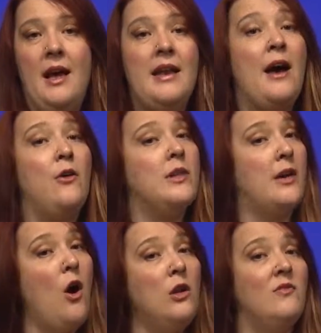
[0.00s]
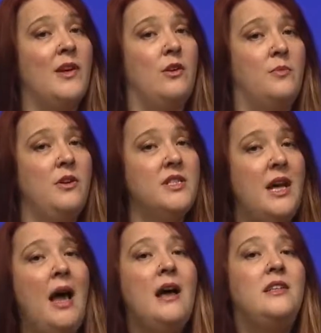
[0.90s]
Now, like all of my cookbooks,
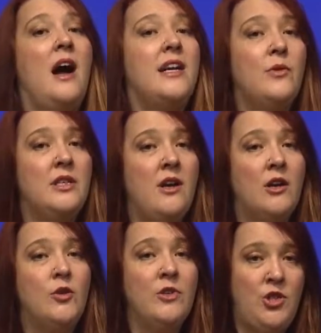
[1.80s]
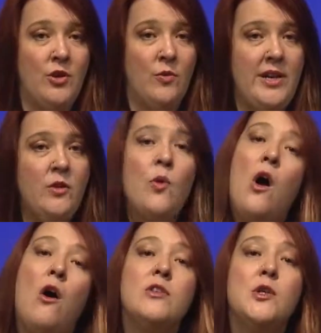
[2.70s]
Dining with the Doctor Regenerated will
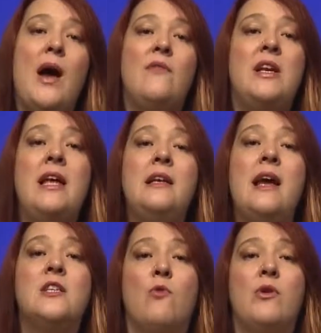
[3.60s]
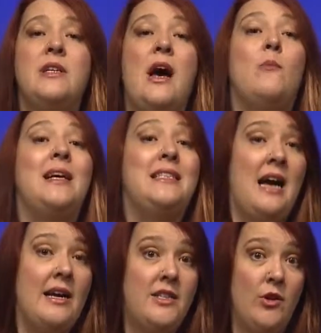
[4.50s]
also have an index broken down by
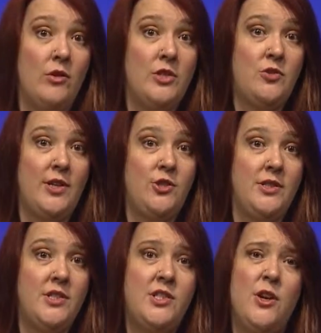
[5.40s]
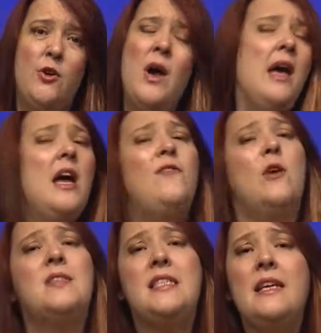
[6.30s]
dietary restrictions. So if you
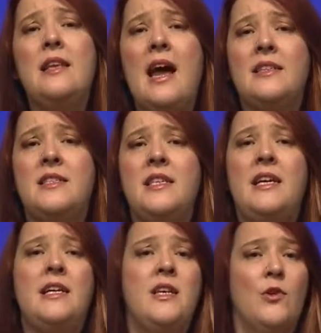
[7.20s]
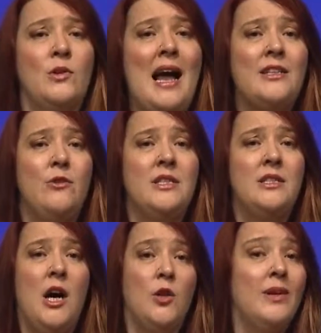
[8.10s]
have celiac disease, if you're lactose
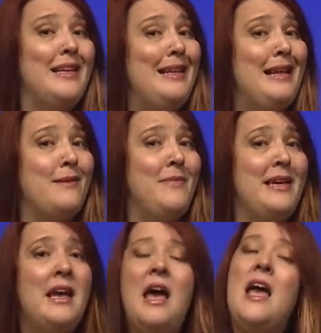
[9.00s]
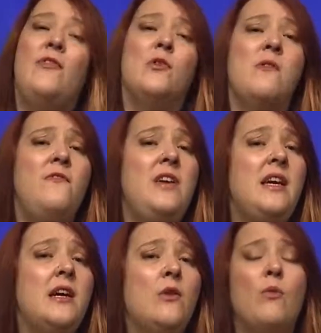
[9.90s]
intolerant, like me, if you're a
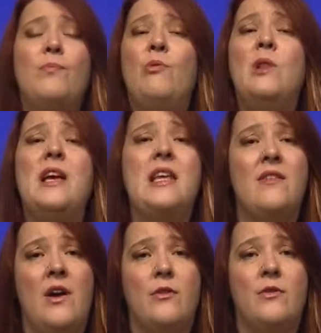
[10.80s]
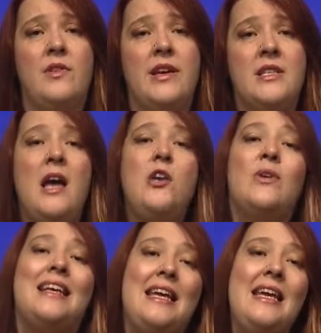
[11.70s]
vegan, or plenty of other things, you
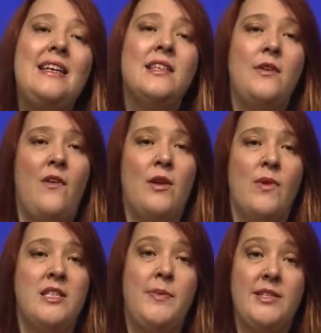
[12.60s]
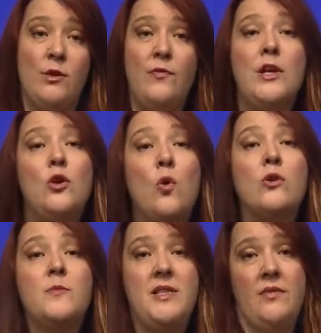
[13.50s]
can easily find recipes that'll fit your
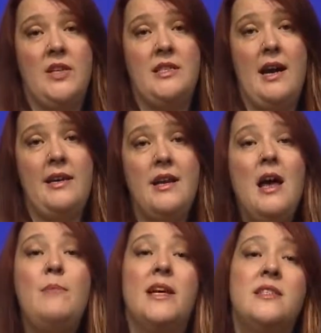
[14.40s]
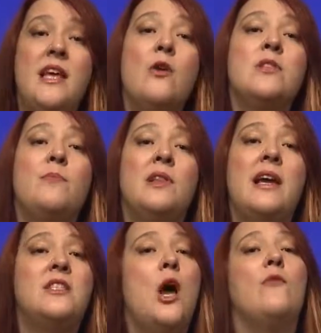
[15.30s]
specific diet, because there is a
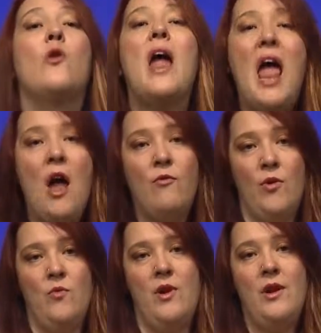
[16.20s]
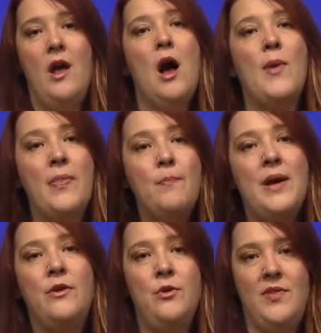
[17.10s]
place for everyone around the
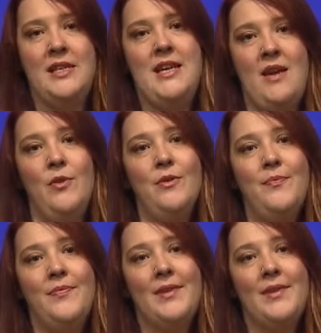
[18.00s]
big Whovian table.